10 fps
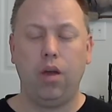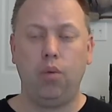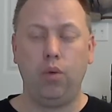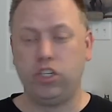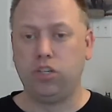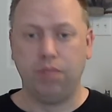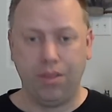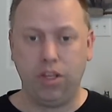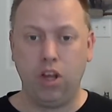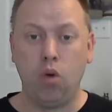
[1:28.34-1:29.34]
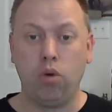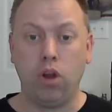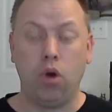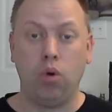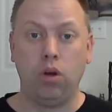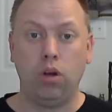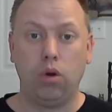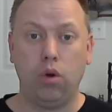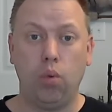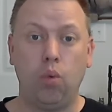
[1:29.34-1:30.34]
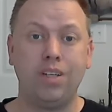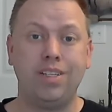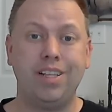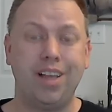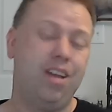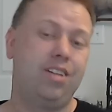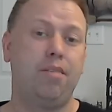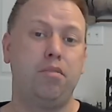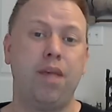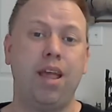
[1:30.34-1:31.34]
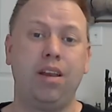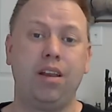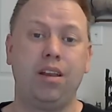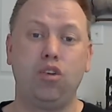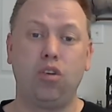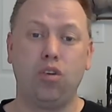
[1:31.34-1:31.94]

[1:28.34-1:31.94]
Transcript: which, if you don't know, was the concept man and